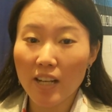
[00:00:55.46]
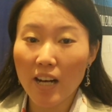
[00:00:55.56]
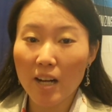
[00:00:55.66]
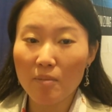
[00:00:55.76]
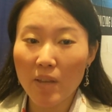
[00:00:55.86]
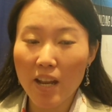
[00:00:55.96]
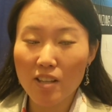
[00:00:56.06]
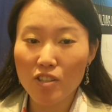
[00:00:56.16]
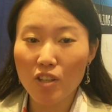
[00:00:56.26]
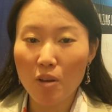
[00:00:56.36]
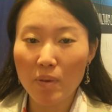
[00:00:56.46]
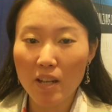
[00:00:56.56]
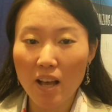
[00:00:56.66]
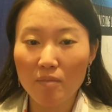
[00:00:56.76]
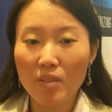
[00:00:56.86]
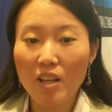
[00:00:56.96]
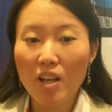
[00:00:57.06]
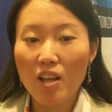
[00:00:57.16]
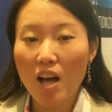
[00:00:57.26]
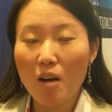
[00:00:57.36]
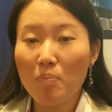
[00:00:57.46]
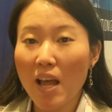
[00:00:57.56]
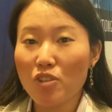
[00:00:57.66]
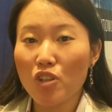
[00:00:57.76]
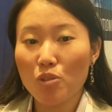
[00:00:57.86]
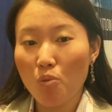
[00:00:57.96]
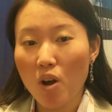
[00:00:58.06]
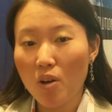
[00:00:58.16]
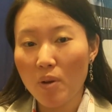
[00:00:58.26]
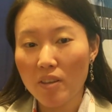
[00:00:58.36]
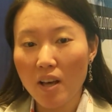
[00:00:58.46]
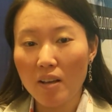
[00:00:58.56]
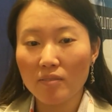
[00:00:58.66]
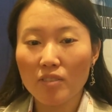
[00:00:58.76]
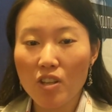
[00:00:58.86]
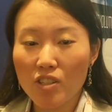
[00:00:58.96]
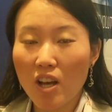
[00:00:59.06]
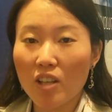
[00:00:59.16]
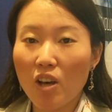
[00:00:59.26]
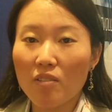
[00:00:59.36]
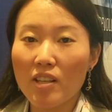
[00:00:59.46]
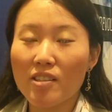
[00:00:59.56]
um, and it's you know, been a, a pleasure to work with uh, Scott on